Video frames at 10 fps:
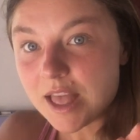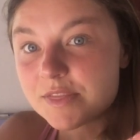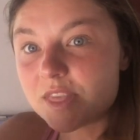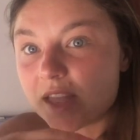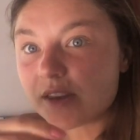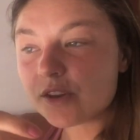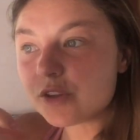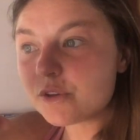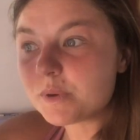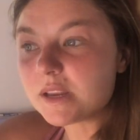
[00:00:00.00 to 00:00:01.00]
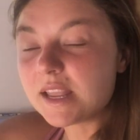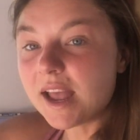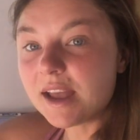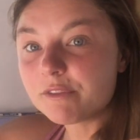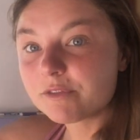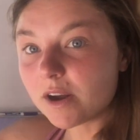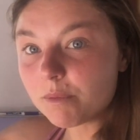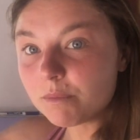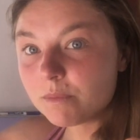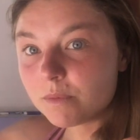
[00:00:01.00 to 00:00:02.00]
than you would get
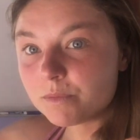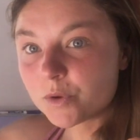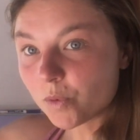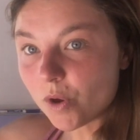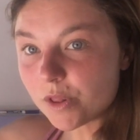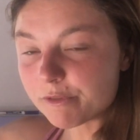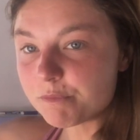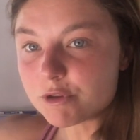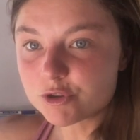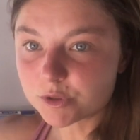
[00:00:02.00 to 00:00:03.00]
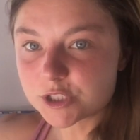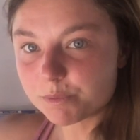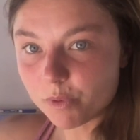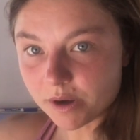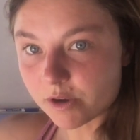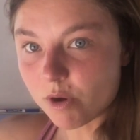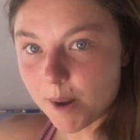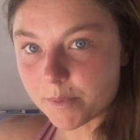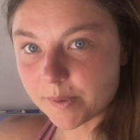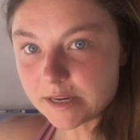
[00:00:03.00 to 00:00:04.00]
from the role of mutual support and
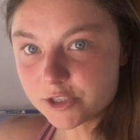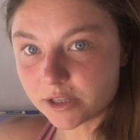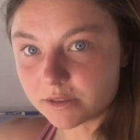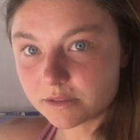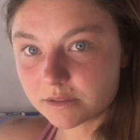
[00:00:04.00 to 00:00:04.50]
cooperation.